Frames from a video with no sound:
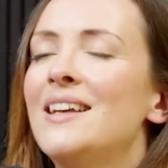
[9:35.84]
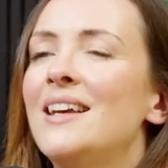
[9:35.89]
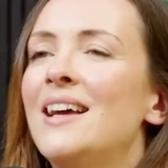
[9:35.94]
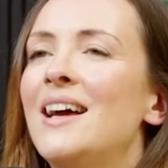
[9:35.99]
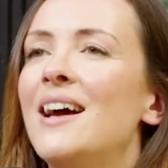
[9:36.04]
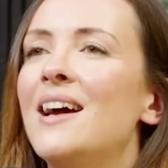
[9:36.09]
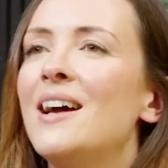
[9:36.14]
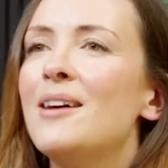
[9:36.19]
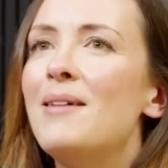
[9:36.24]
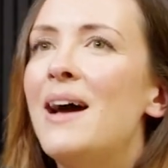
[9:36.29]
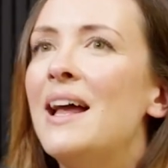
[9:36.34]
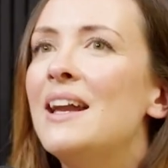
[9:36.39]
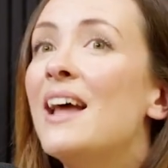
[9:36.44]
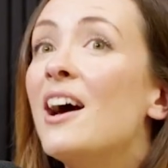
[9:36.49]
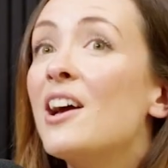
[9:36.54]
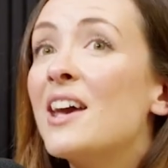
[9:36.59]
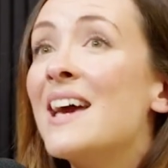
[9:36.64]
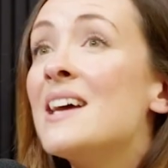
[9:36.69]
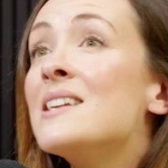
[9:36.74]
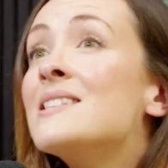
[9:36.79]
And I
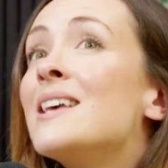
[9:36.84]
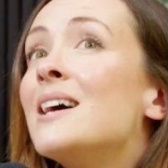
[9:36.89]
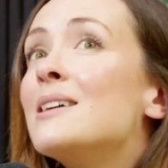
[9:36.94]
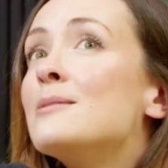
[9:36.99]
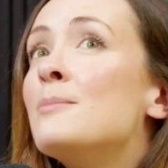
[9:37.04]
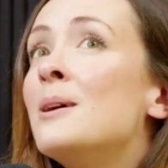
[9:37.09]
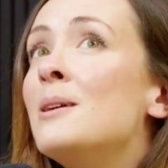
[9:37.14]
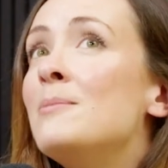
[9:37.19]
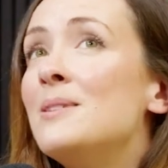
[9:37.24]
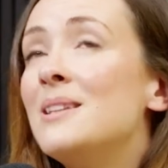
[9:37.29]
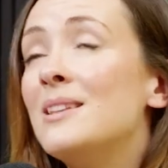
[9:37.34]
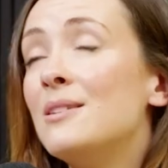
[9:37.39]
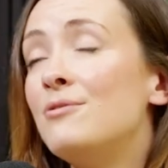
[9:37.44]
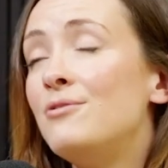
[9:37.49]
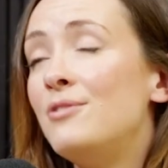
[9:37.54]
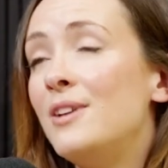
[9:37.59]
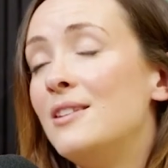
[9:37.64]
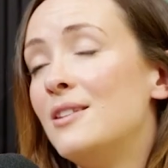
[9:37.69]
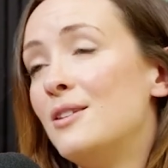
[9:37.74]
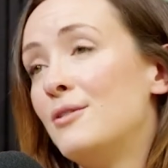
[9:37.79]
guess that's maybe the
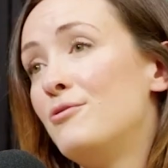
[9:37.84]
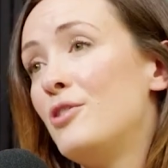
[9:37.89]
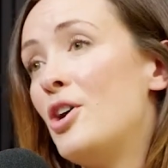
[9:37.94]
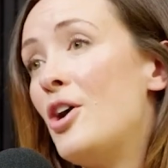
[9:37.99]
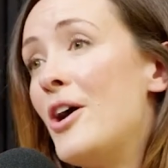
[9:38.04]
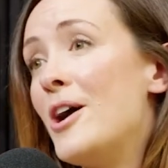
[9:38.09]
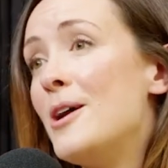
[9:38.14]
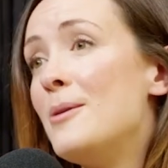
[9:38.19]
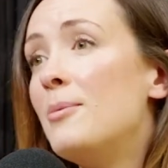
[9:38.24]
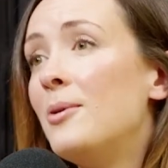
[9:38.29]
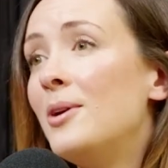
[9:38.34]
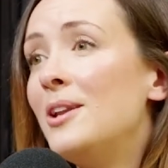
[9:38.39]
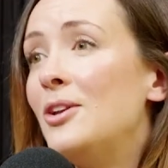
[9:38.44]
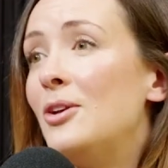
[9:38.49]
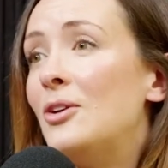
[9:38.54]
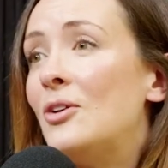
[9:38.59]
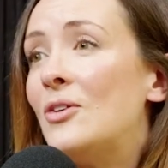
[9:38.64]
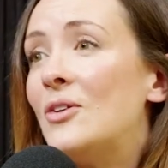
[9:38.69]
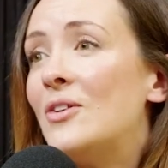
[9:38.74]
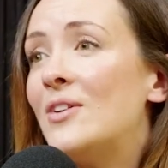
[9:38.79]
vibe when
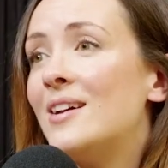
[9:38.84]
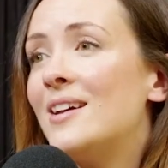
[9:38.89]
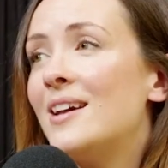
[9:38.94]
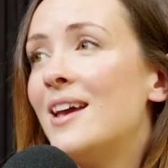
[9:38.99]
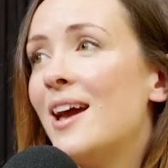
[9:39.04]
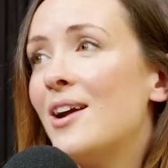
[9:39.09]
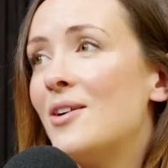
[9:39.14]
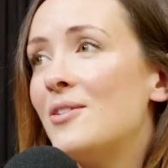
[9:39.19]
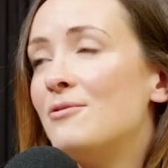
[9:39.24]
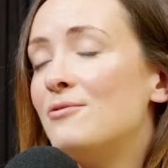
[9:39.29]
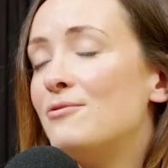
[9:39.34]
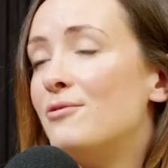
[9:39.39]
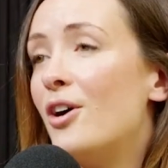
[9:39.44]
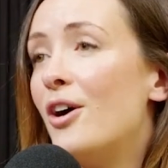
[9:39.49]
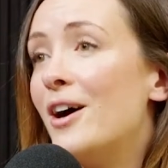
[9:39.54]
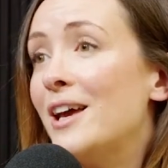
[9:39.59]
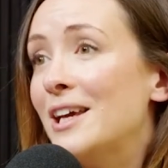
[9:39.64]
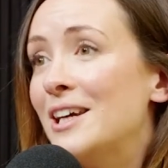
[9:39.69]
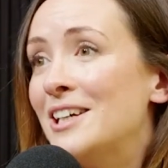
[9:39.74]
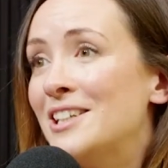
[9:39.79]
you get
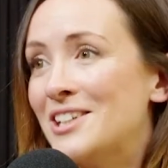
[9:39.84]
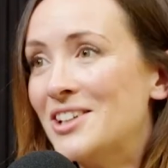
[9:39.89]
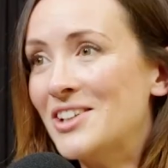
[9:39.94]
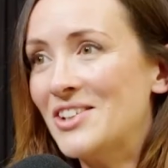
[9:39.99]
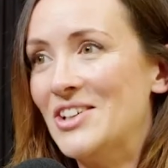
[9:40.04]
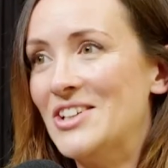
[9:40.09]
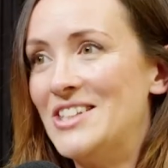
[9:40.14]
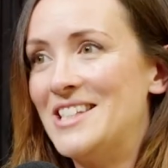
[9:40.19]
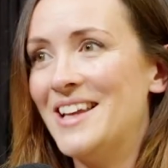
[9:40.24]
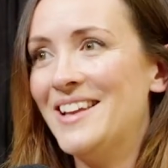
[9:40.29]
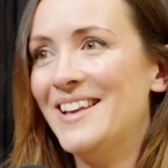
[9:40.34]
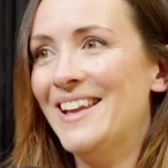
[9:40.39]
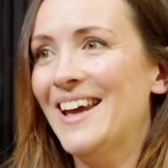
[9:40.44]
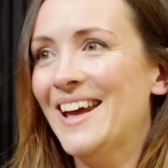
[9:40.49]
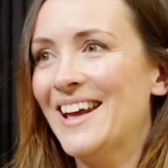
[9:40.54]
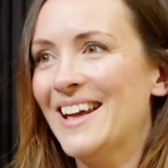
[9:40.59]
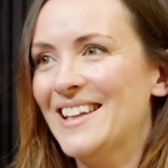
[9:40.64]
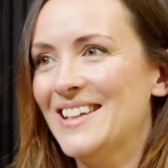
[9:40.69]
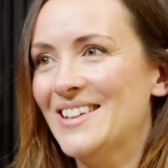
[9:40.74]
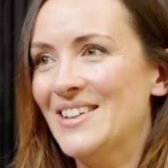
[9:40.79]
fired or
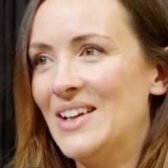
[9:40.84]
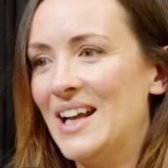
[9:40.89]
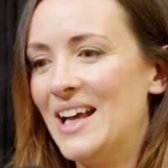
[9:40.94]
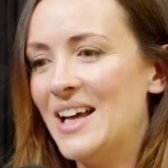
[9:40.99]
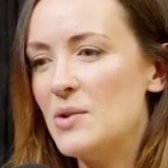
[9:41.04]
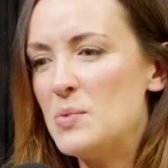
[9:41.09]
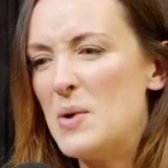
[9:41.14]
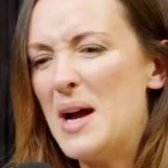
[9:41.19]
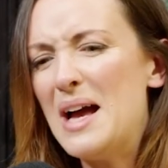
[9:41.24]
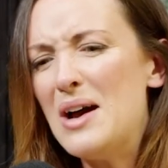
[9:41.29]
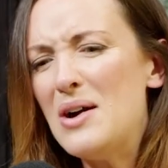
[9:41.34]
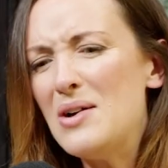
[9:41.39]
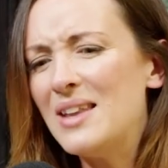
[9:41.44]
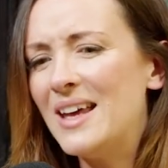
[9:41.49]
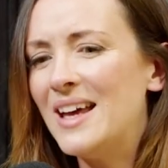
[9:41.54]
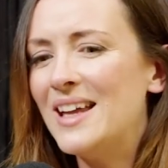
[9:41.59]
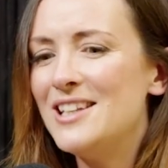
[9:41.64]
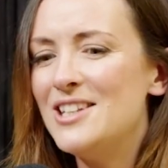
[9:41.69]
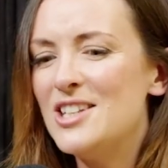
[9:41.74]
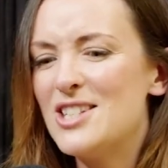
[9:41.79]
something, and you're like, well,
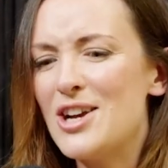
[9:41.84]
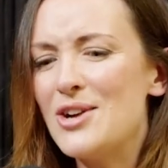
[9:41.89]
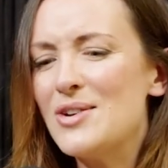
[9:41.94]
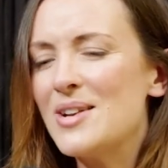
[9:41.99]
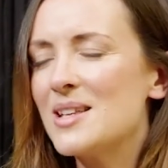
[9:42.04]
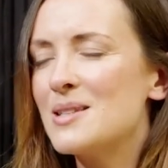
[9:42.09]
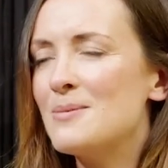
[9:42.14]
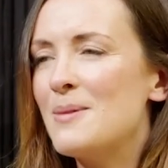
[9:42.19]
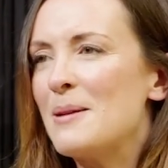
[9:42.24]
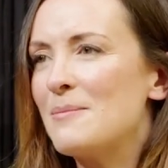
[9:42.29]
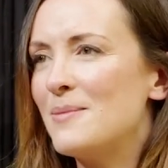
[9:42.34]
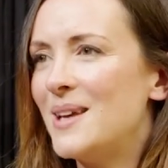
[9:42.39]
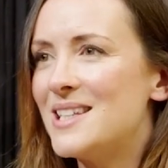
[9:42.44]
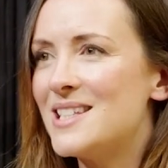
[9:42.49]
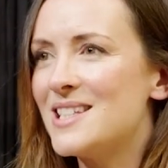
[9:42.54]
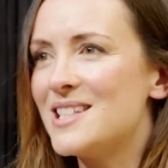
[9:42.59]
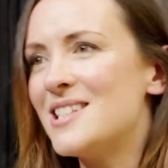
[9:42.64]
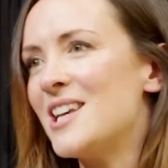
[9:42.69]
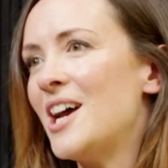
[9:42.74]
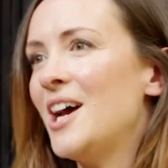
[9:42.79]
then you don't expect me
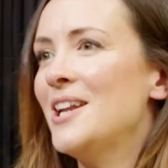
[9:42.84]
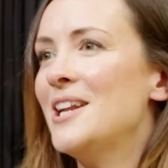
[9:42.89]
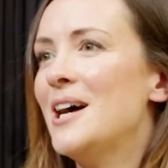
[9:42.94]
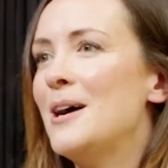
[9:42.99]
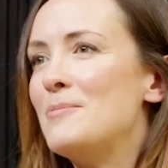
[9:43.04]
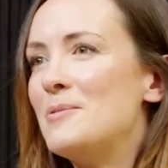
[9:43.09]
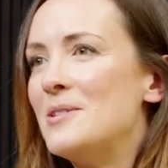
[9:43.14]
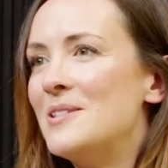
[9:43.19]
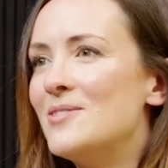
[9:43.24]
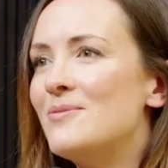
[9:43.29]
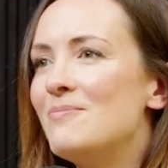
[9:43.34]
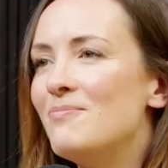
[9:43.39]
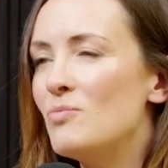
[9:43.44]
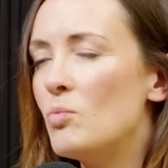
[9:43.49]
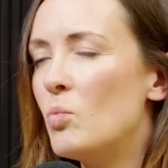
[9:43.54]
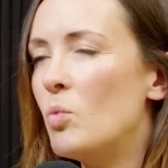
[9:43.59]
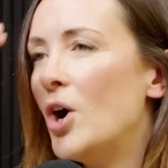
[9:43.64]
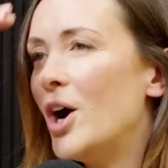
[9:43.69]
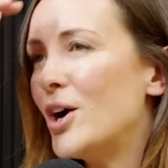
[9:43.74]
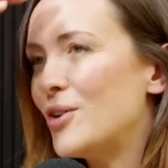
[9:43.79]
to turn up and
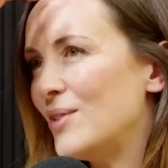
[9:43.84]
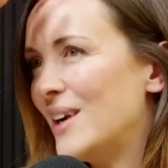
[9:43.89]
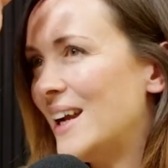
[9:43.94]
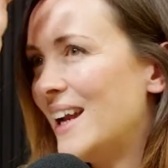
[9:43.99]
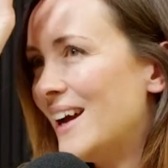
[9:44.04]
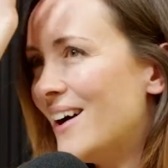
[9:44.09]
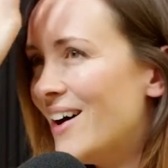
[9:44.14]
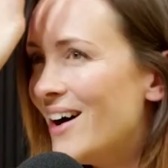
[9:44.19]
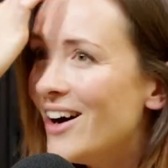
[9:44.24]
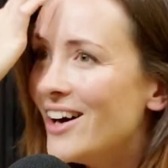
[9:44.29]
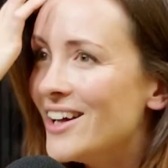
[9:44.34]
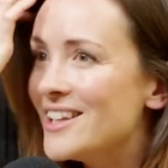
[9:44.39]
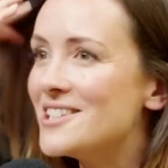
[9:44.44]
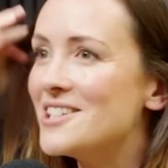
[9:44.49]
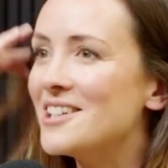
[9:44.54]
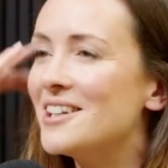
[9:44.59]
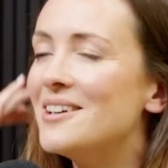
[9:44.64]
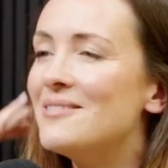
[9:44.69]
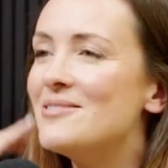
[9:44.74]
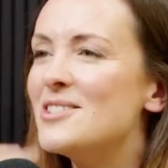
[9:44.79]
work really hard. You
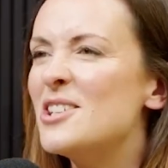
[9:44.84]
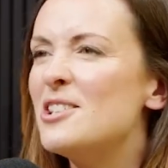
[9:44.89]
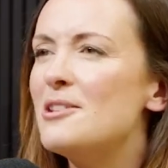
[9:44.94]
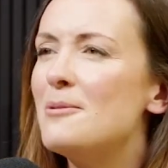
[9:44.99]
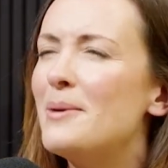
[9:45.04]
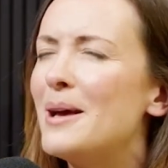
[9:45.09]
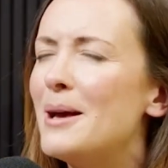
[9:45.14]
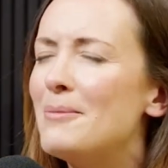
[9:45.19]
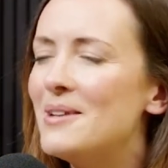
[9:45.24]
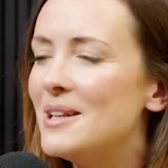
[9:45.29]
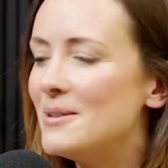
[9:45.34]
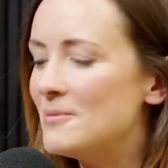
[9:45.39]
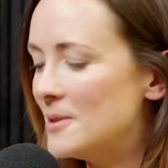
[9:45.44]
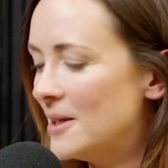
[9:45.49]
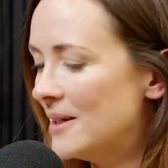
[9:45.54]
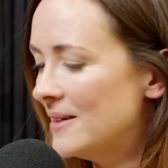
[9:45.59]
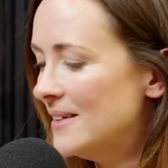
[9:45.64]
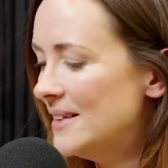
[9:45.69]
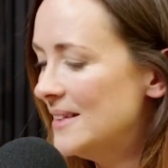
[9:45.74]
know, I'm doing the bare minimum.